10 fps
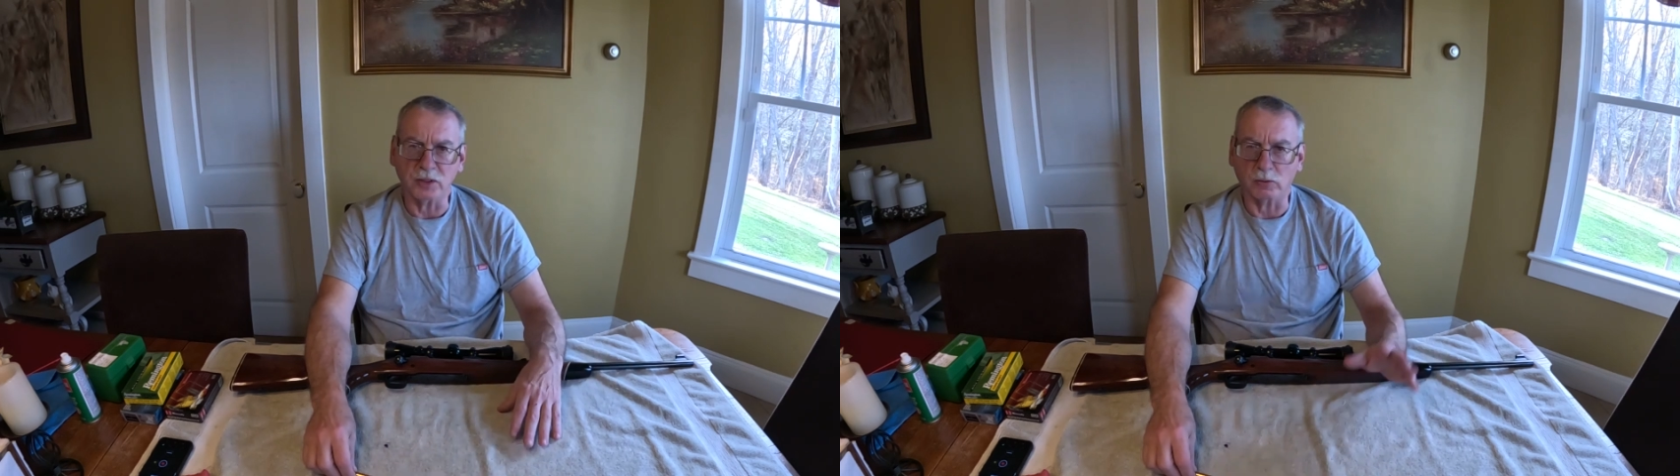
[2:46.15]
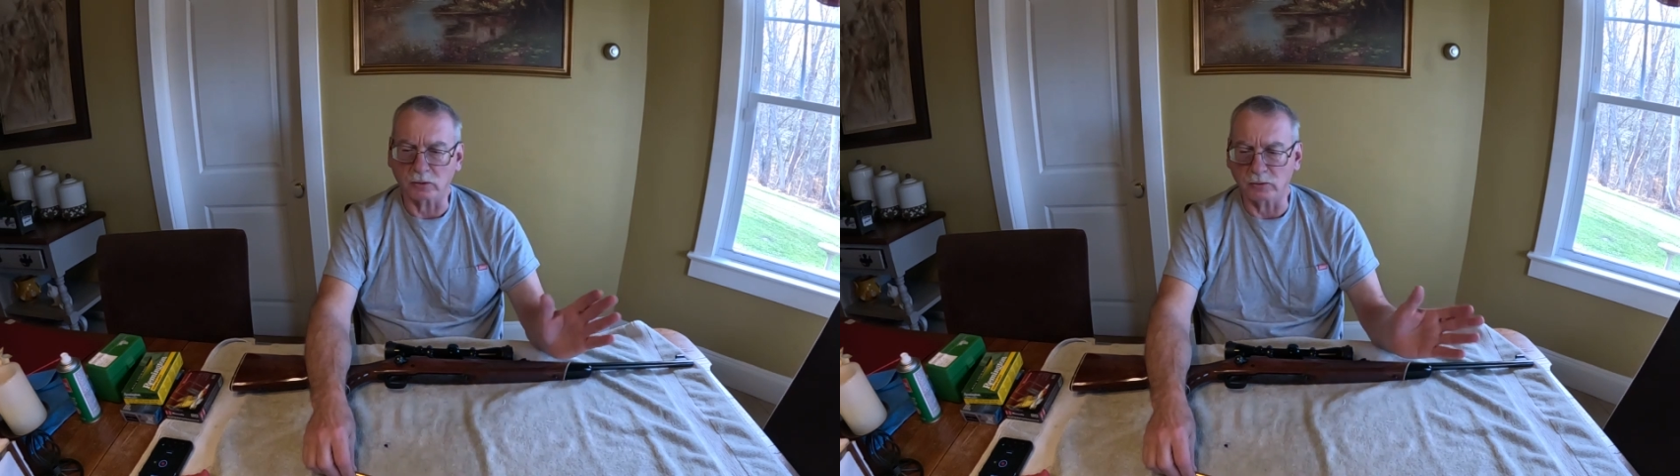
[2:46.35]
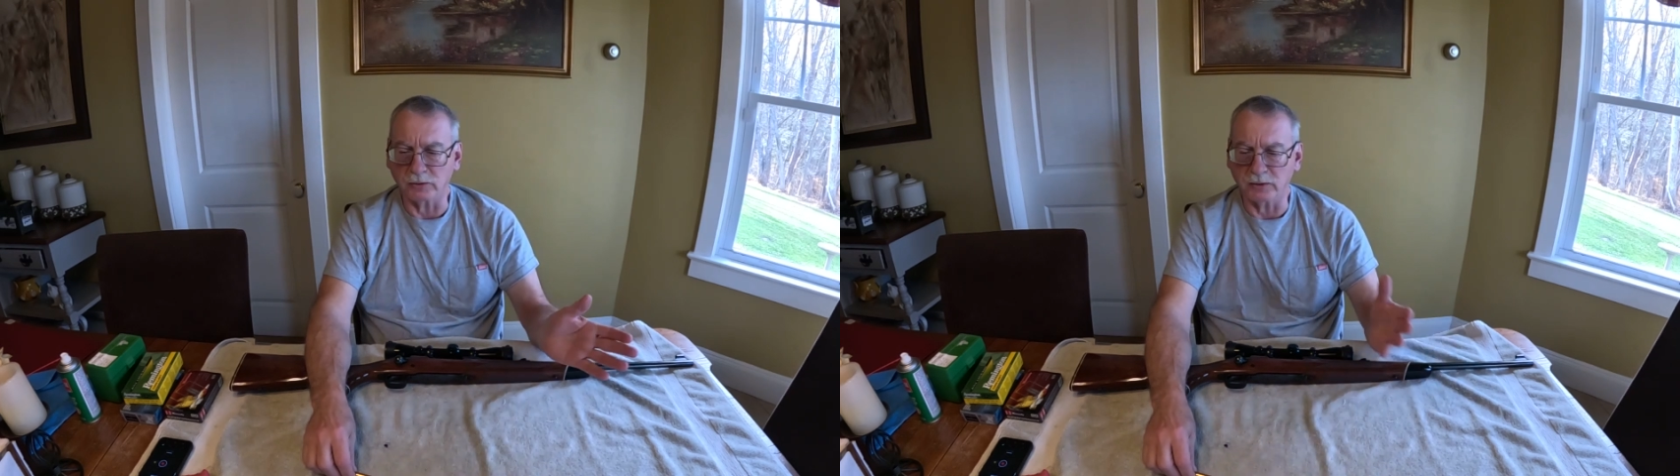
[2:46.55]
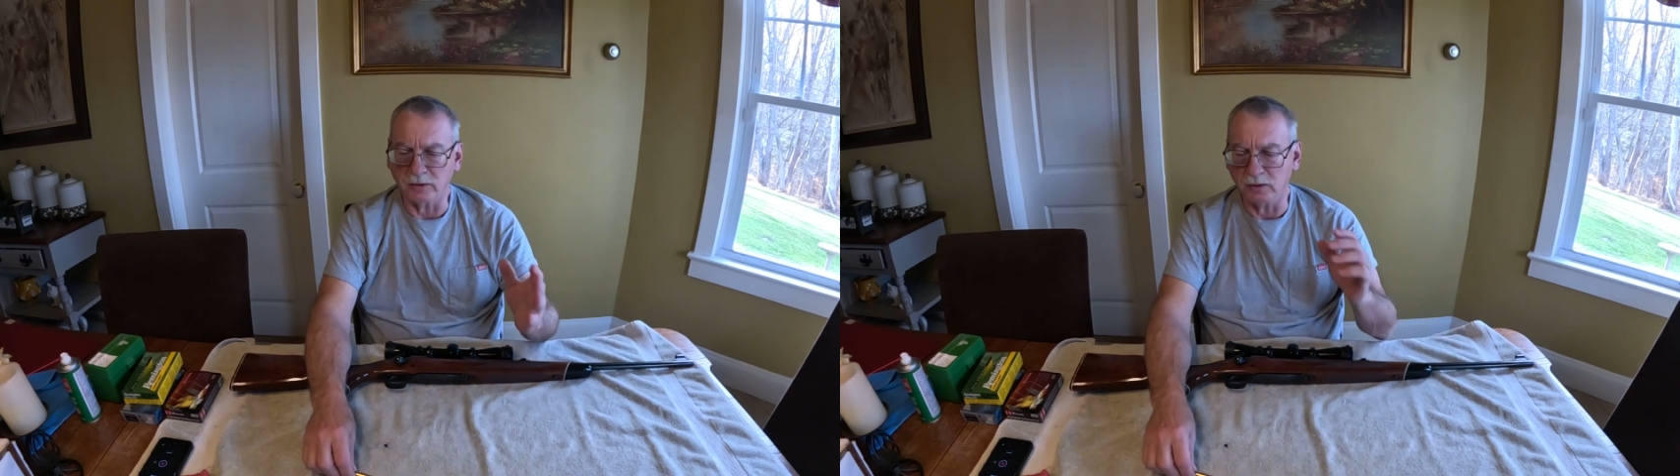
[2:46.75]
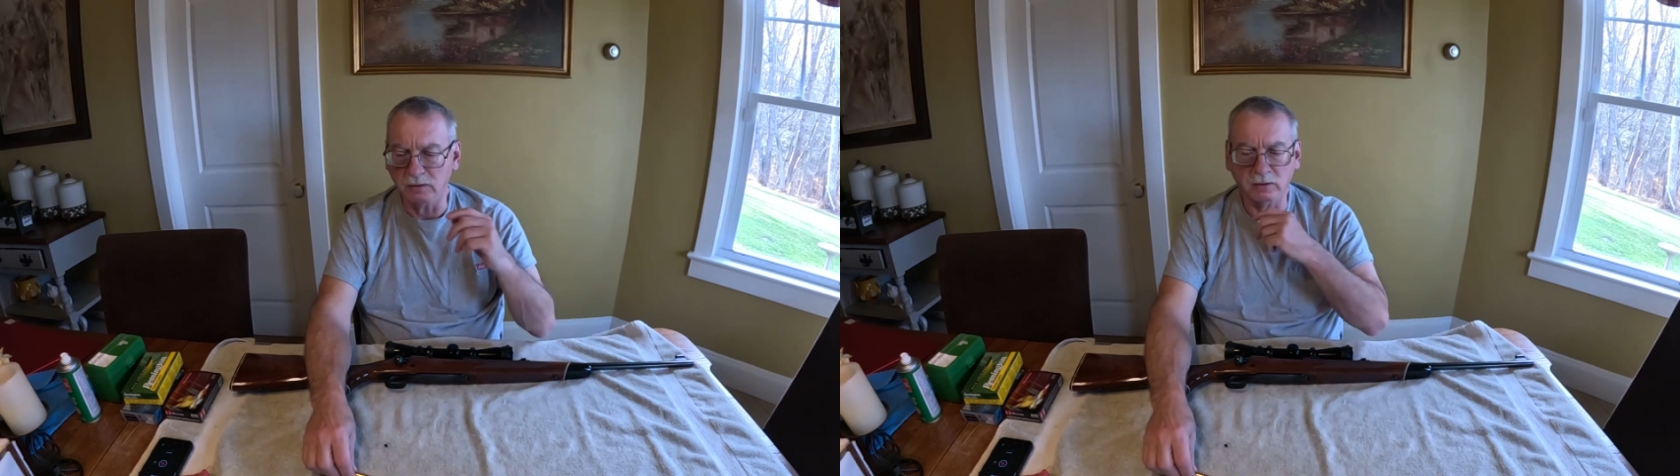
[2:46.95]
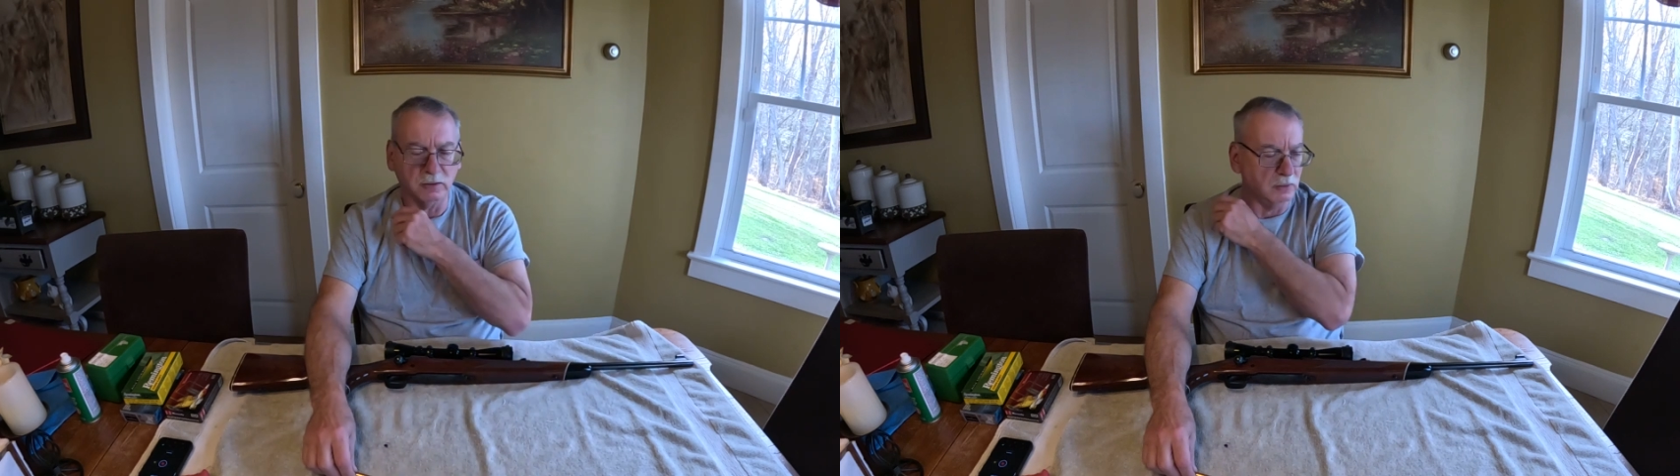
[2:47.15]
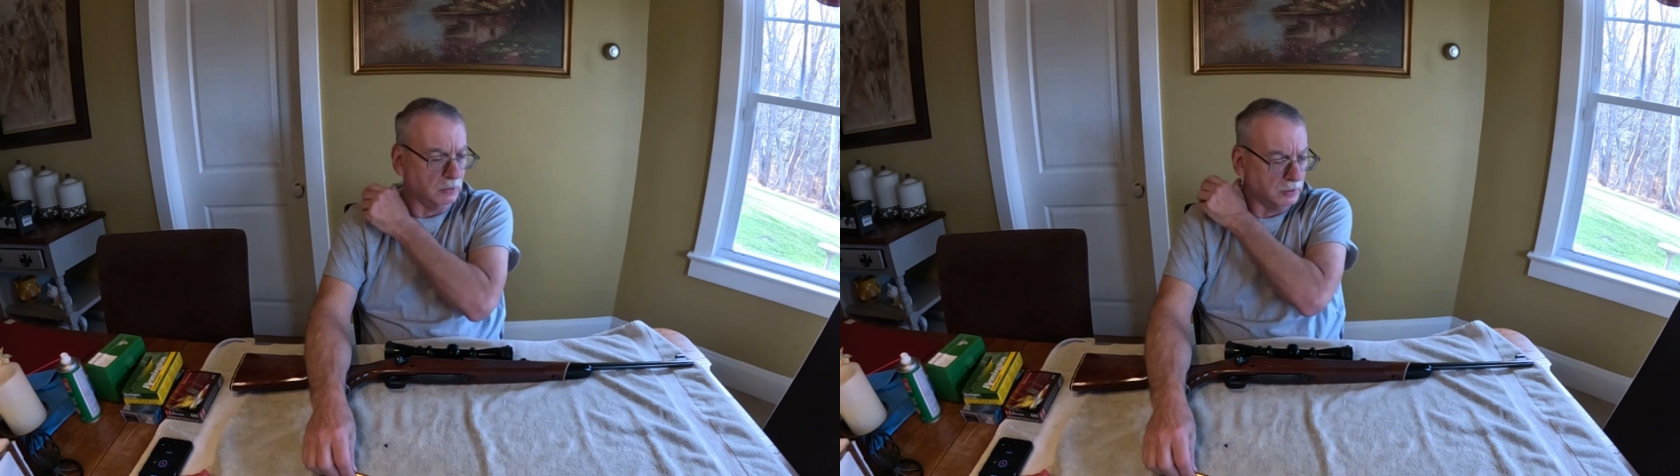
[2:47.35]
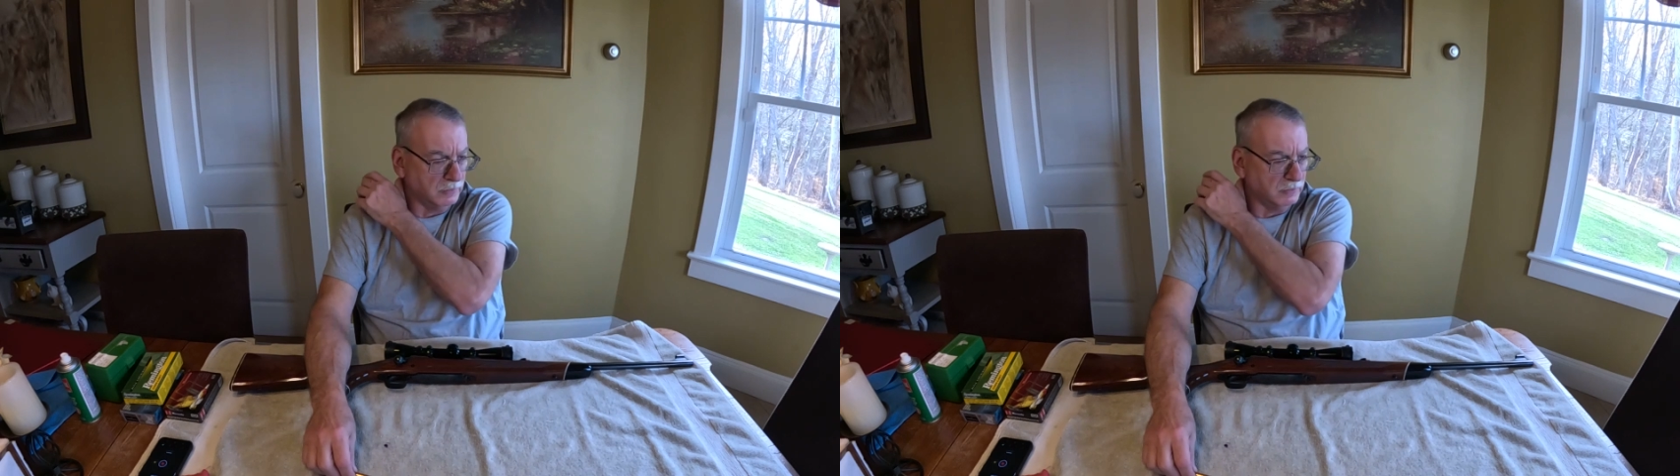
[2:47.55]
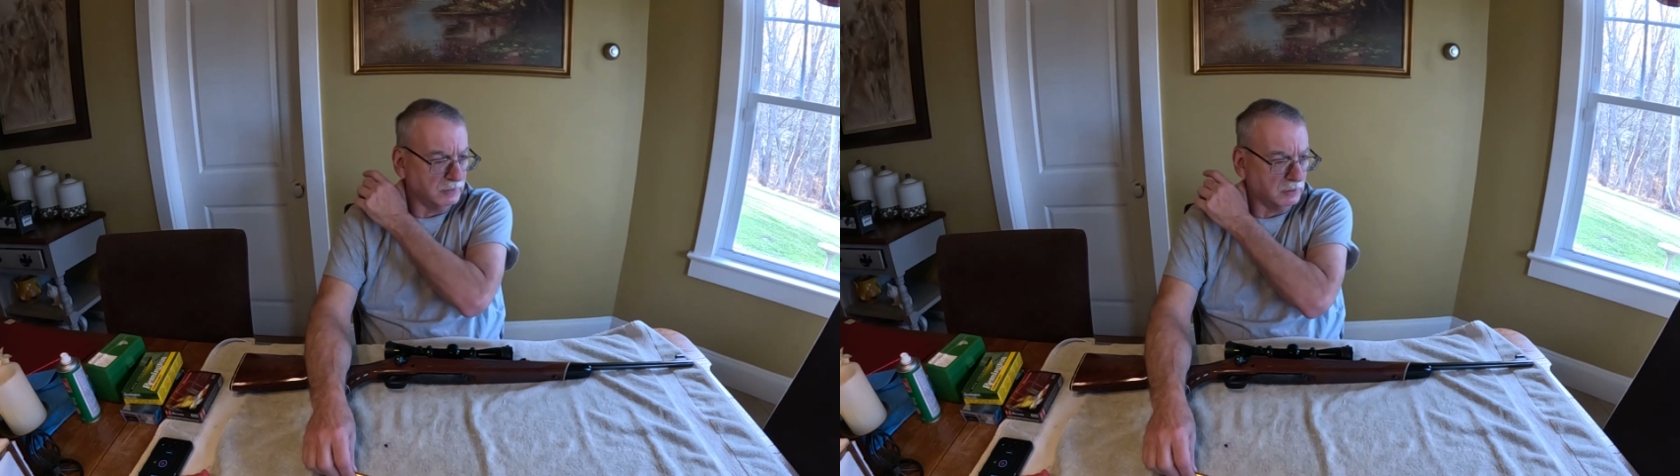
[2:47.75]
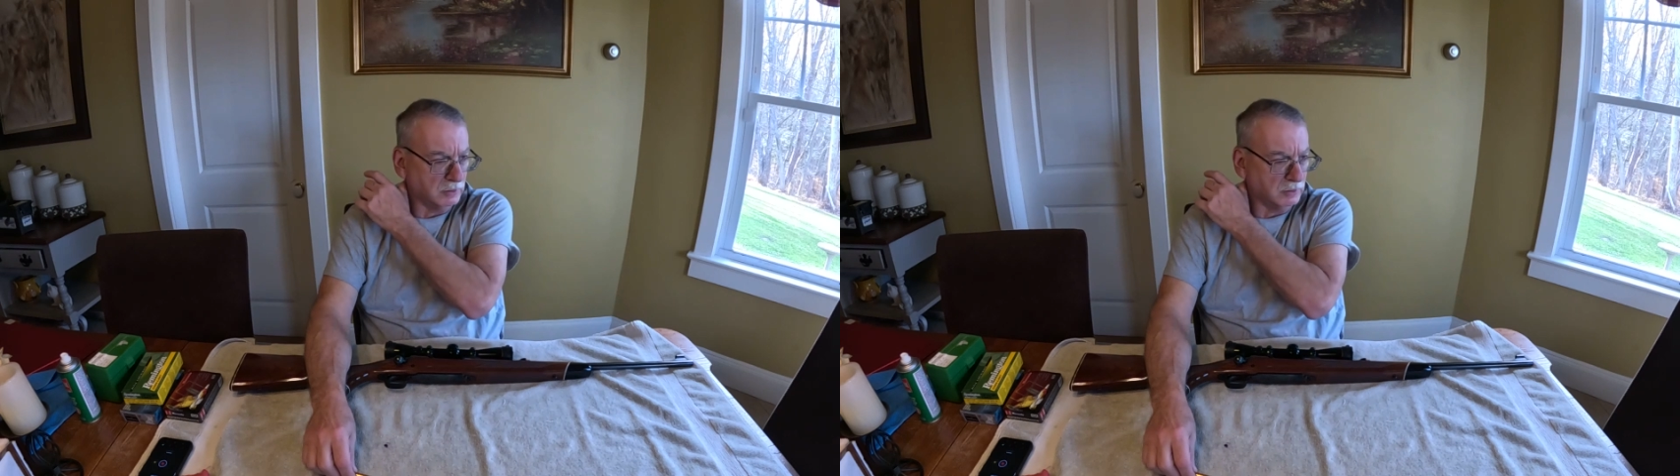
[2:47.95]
I won't go into all